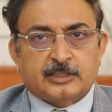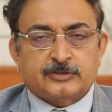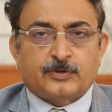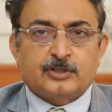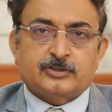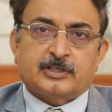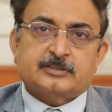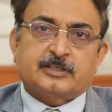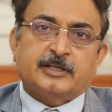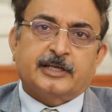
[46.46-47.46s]
this was on
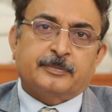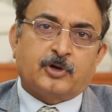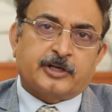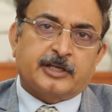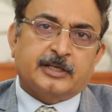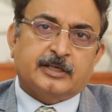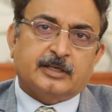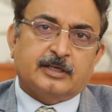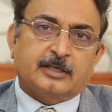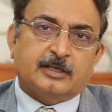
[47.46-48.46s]
a sunday morning
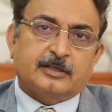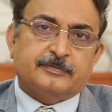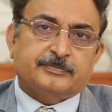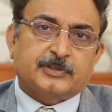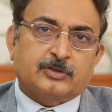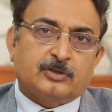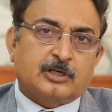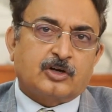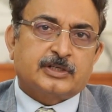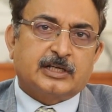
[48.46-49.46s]
uh, you know
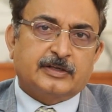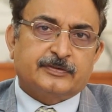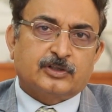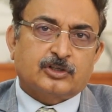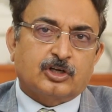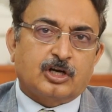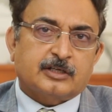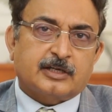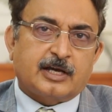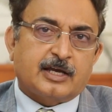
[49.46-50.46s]
around 11
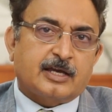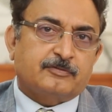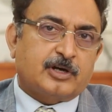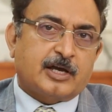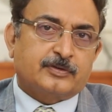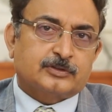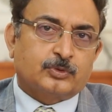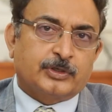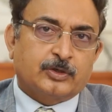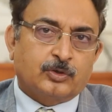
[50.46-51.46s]
o'clock i have i was
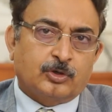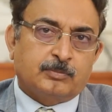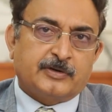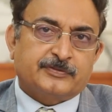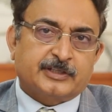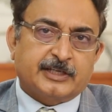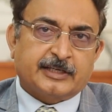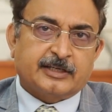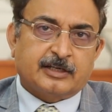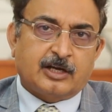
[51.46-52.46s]
going home after
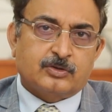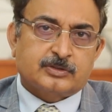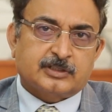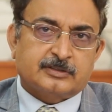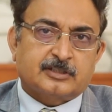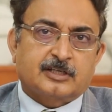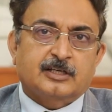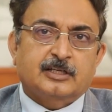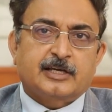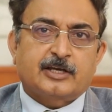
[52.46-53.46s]
taking rounds and
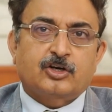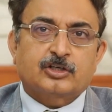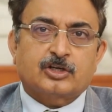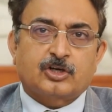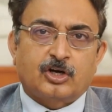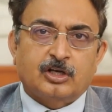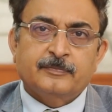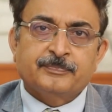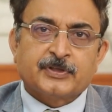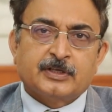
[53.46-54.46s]
suddenly i got a
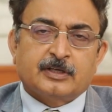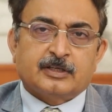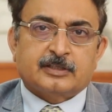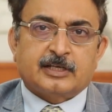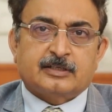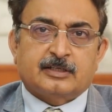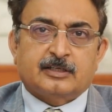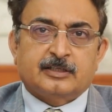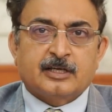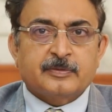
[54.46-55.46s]
call that
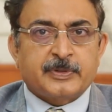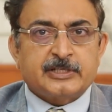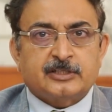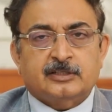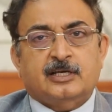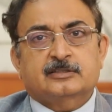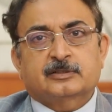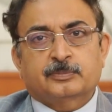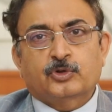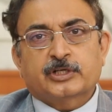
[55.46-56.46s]
a young patient has
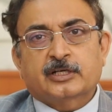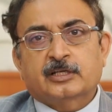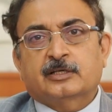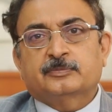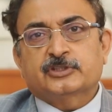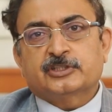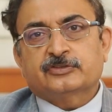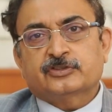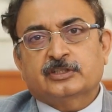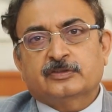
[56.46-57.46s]
reported in
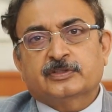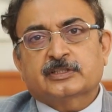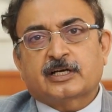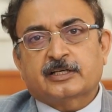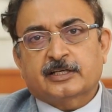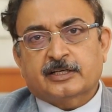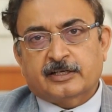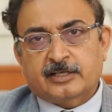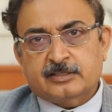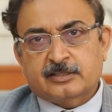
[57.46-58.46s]
emergency with cardiac
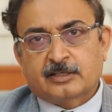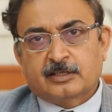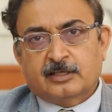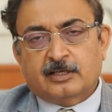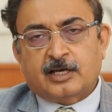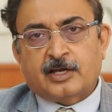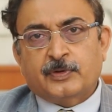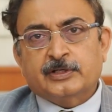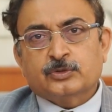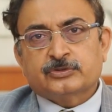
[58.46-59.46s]
arrest I
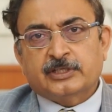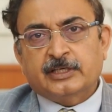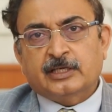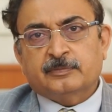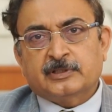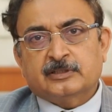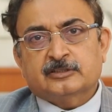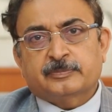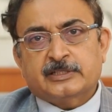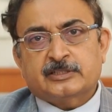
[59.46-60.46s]
went to see him and
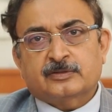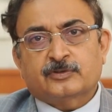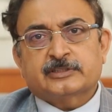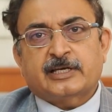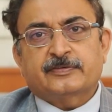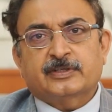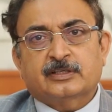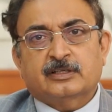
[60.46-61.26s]
this patient was having